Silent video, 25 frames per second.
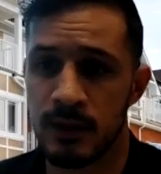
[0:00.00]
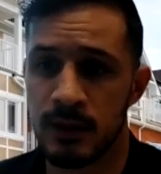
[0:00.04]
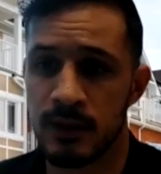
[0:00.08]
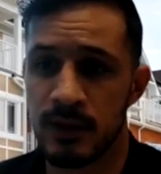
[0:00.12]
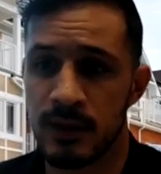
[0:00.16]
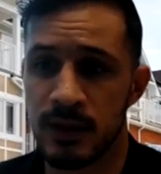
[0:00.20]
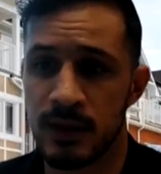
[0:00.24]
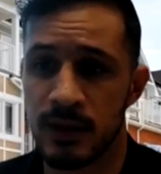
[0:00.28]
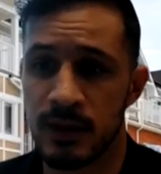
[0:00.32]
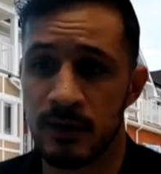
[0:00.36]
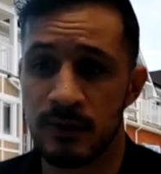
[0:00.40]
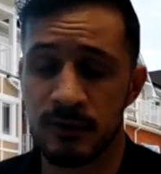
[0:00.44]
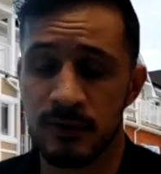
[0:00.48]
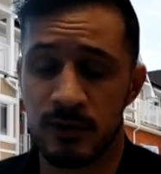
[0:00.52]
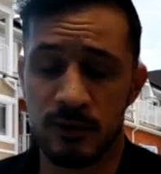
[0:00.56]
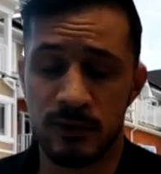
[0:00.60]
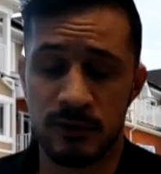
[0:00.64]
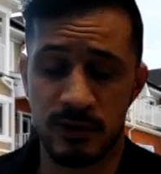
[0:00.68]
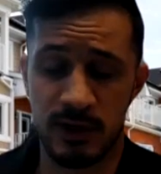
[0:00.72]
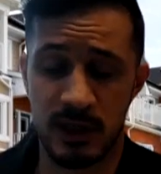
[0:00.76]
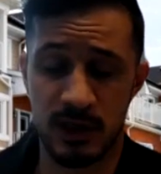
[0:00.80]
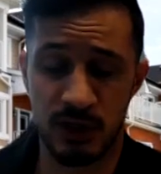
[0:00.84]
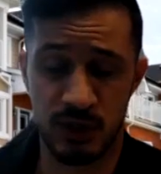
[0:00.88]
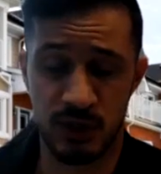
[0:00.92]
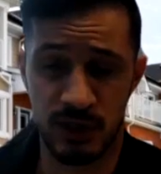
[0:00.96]
the
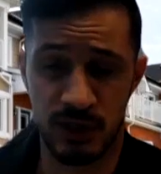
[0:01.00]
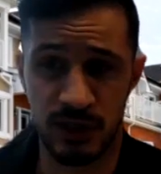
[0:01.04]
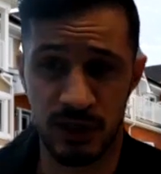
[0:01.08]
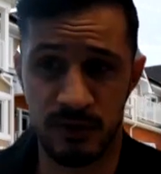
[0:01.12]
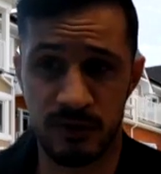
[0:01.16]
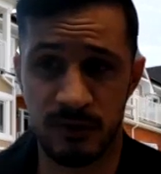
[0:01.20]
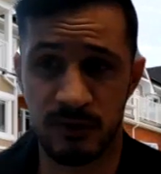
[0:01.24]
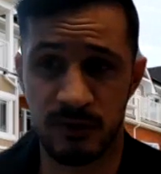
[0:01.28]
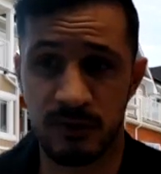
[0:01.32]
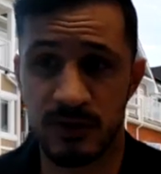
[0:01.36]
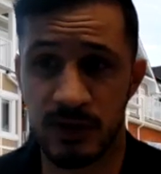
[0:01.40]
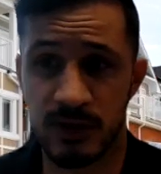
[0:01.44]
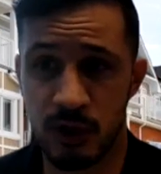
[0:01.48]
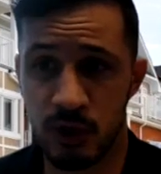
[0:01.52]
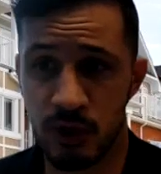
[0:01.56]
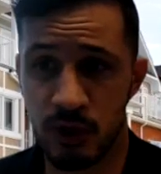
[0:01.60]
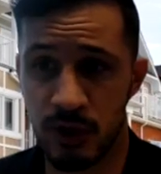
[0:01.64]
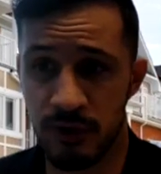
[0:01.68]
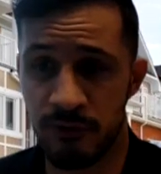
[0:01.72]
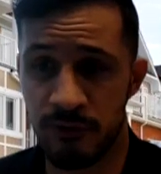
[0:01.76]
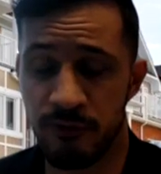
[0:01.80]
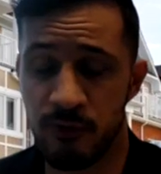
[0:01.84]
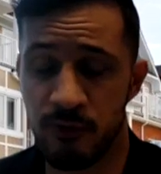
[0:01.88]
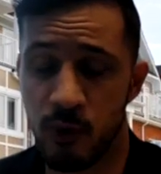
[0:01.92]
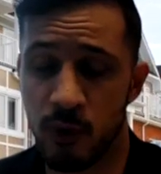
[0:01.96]
association can still
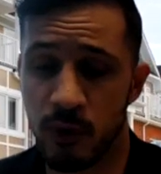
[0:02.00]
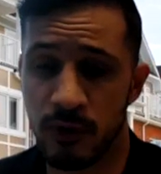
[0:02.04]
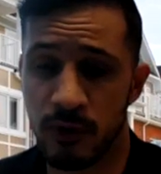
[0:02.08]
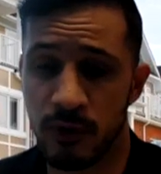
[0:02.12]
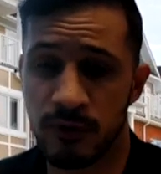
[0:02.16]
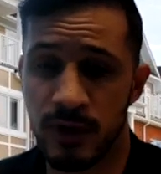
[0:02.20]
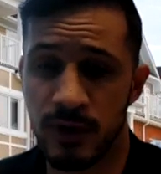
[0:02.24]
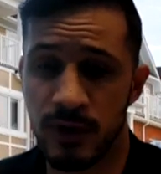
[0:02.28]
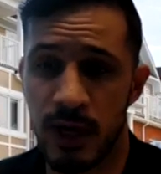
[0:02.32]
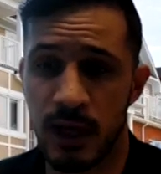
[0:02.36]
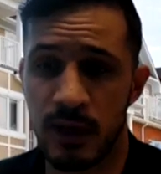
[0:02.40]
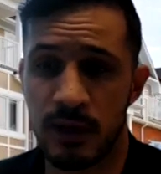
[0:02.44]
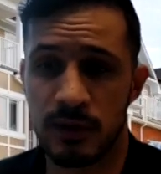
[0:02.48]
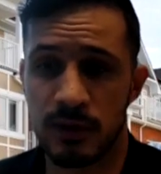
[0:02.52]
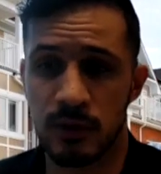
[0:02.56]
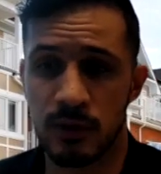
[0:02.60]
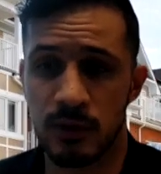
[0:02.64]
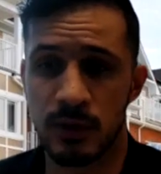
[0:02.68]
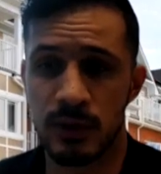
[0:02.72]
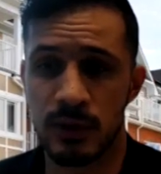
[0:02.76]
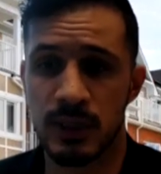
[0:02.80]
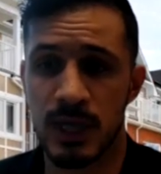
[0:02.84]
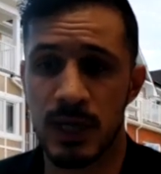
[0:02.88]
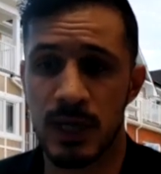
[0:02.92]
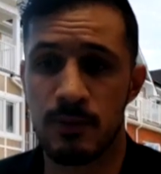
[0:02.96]
enforce a
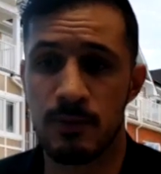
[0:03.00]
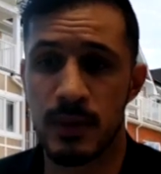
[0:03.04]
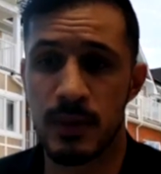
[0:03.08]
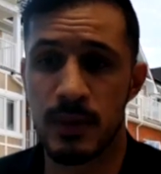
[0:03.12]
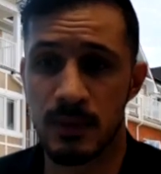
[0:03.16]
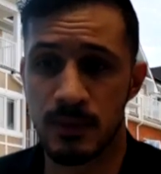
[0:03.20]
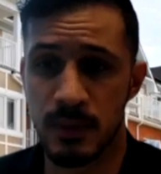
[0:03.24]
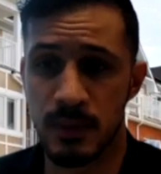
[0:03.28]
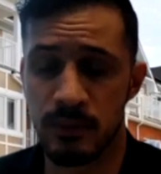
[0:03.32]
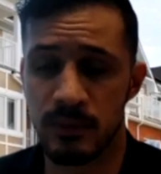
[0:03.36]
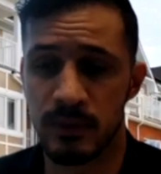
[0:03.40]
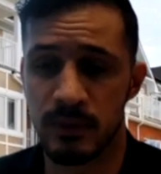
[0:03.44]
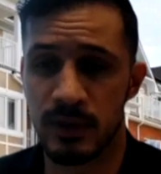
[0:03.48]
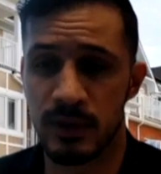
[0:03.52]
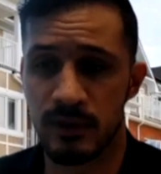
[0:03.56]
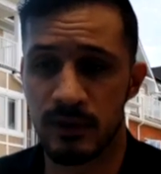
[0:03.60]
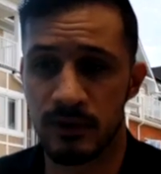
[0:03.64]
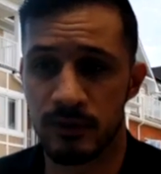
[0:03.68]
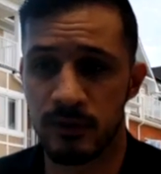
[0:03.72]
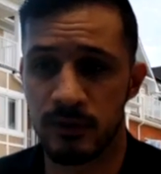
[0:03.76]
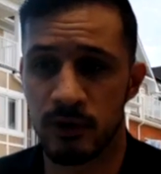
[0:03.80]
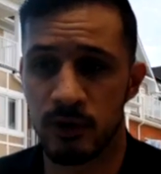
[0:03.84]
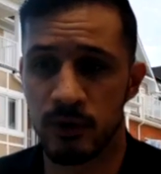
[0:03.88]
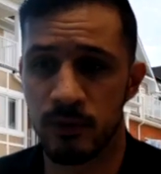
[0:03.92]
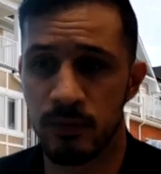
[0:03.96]
30-day minimum lease
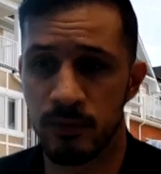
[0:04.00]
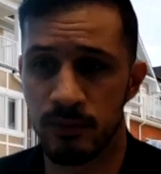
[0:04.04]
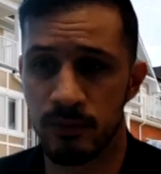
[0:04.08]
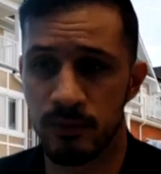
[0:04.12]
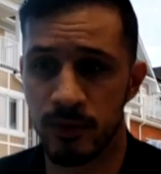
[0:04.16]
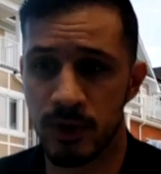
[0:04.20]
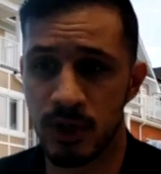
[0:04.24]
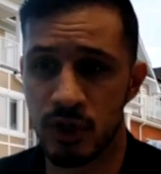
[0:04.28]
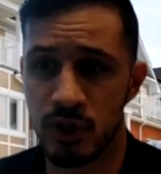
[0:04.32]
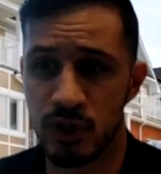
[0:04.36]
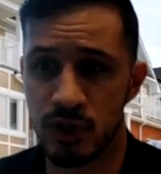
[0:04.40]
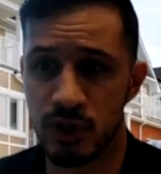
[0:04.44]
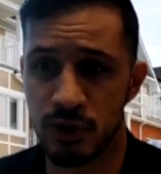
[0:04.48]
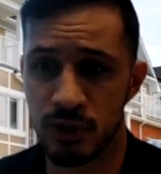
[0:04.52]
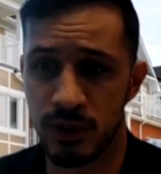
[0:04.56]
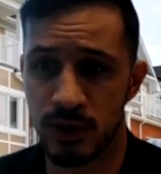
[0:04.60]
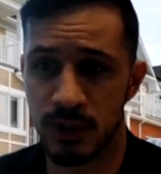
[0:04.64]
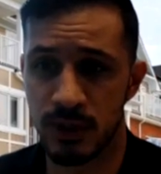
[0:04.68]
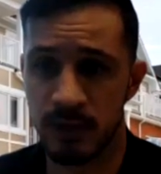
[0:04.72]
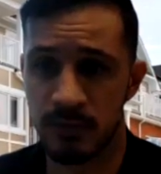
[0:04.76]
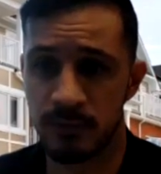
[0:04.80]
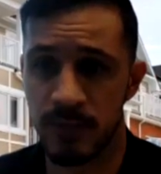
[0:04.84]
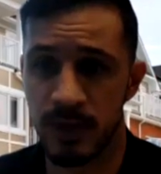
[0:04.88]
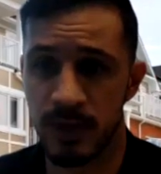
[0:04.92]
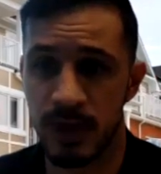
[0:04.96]
term for each
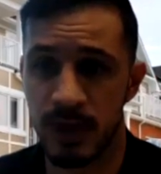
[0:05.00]
unit,